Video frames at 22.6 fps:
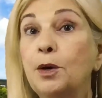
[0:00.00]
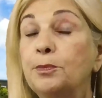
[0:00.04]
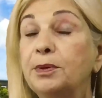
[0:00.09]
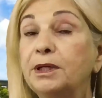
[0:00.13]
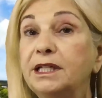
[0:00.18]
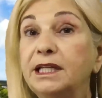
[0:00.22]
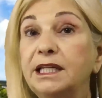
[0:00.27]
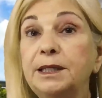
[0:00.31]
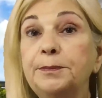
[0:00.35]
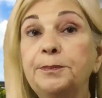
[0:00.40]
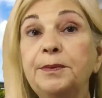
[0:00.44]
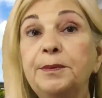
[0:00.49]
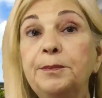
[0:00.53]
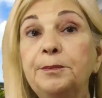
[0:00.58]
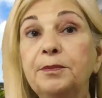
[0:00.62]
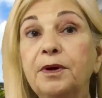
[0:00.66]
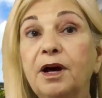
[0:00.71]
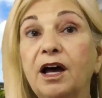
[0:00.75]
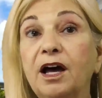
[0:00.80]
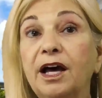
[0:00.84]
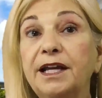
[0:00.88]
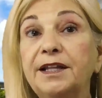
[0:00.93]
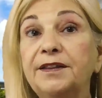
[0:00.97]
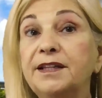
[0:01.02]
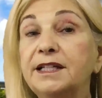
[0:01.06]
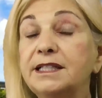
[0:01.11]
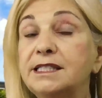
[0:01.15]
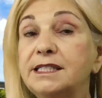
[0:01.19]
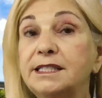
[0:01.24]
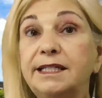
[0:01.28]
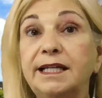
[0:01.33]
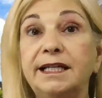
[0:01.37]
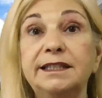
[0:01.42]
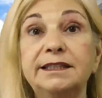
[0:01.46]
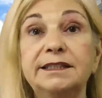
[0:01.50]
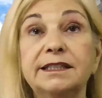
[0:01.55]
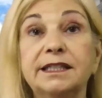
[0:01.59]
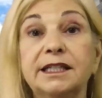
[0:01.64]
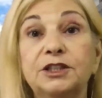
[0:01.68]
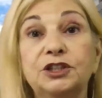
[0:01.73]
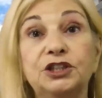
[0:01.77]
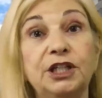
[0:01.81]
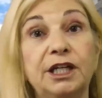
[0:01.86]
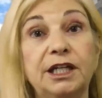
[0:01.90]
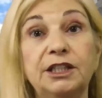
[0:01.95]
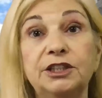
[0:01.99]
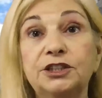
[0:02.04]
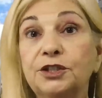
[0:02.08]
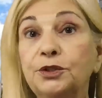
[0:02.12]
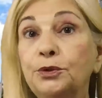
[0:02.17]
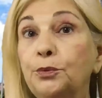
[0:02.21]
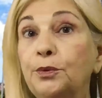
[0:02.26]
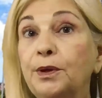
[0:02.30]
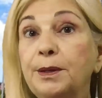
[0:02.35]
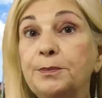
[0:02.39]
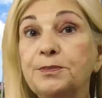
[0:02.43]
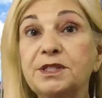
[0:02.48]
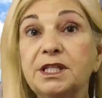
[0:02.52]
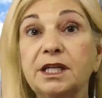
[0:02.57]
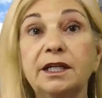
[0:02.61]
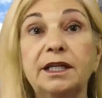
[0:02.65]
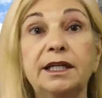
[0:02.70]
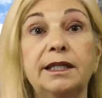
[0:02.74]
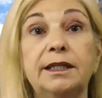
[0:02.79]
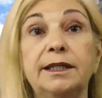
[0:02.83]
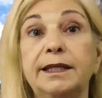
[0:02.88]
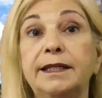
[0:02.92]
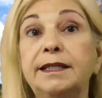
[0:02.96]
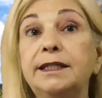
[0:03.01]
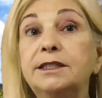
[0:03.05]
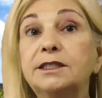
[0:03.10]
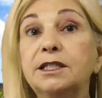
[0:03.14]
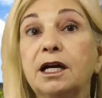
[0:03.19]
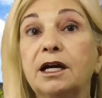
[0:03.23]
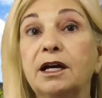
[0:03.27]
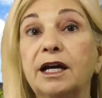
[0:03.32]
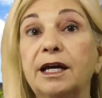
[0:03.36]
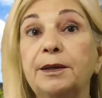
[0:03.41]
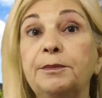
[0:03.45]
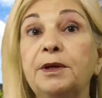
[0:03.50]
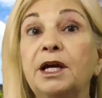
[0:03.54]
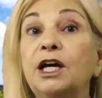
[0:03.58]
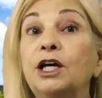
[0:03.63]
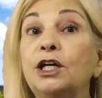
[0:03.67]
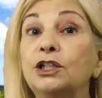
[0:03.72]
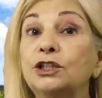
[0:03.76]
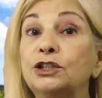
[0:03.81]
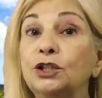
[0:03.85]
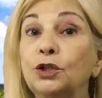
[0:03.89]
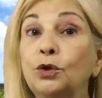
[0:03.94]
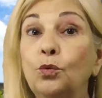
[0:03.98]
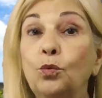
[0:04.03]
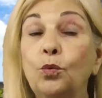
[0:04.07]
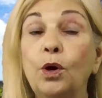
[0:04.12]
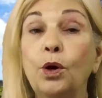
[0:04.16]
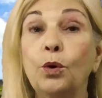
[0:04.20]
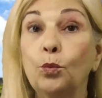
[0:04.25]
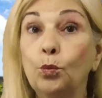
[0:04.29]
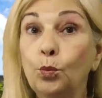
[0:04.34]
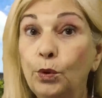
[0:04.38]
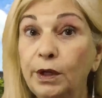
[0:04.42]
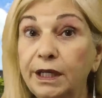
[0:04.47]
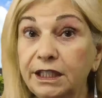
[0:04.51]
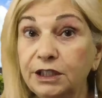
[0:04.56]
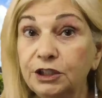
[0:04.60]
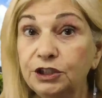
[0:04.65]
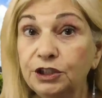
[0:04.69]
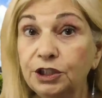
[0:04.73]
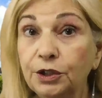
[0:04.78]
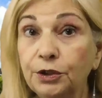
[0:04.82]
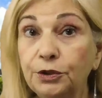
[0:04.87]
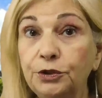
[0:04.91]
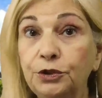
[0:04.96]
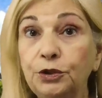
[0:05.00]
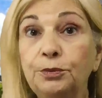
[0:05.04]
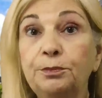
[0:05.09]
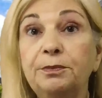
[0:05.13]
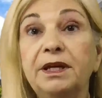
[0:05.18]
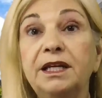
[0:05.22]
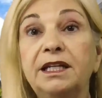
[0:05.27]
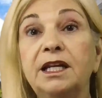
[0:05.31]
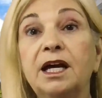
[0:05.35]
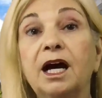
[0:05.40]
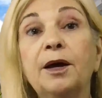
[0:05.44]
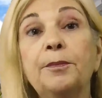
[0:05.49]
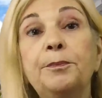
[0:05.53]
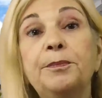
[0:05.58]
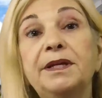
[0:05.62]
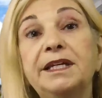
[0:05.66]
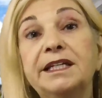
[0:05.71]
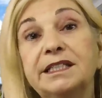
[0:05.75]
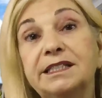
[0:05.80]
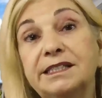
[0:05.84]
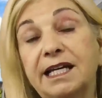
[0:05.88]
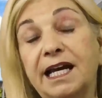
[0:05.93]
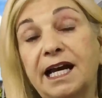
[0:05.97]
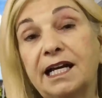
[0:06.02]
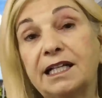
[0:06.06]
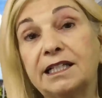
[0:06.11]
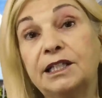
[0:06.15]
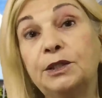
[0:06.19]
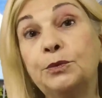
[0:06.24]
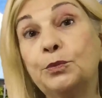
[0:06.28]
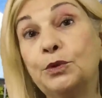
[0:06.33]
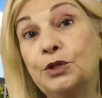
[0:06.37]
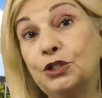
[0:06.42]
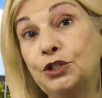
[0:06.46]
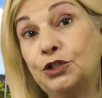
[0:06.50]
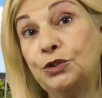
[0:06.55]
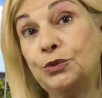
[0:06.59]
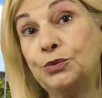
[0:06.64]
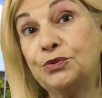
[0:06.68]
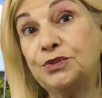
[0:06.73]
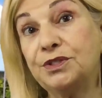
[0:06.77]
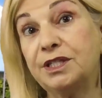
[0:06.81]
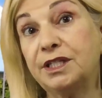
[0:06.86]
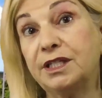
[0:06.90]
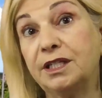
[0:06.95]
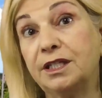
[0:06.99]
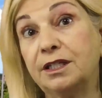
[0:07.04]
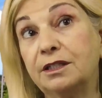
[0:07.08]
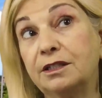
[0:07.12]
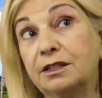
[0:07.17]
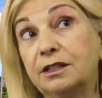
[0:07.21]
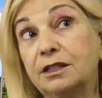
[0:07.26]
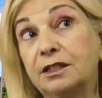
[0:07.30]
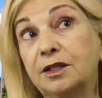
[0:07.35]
but keep in mind that states can change their website at any time, so what we show you may not be exactly what you see.